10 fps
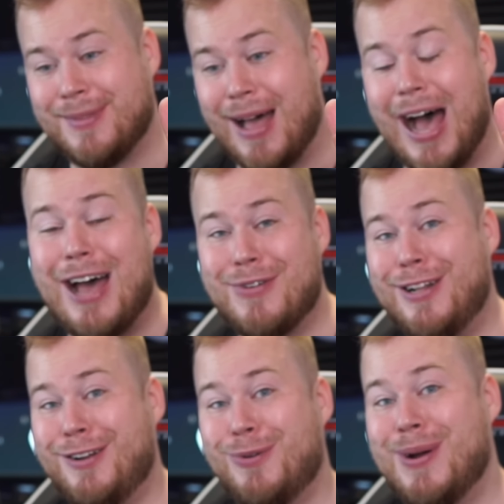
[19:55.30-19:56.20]
I have a
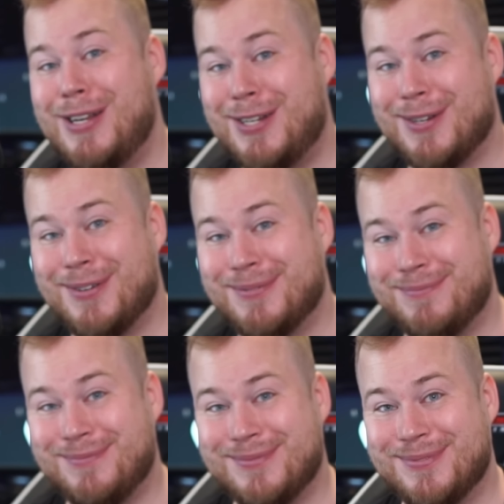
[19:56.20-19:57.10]
little wish
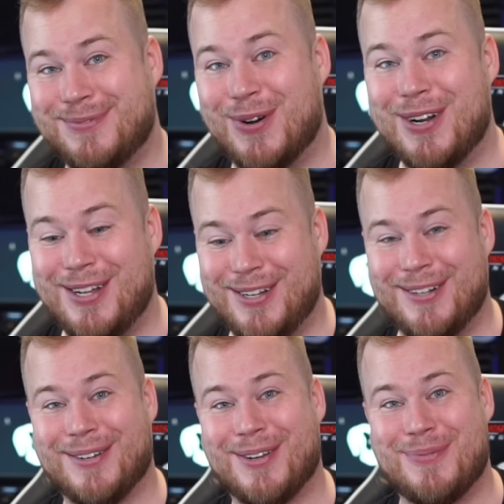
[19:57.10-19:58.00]
for
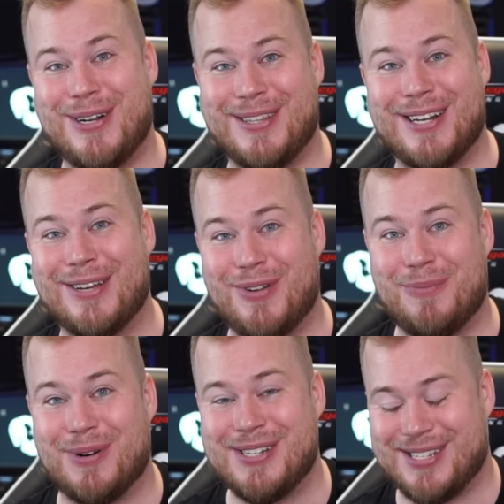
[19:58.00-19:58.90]
the community and
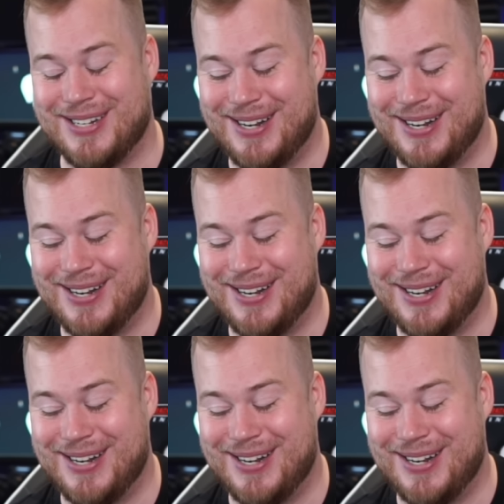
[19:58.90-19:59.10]
developers,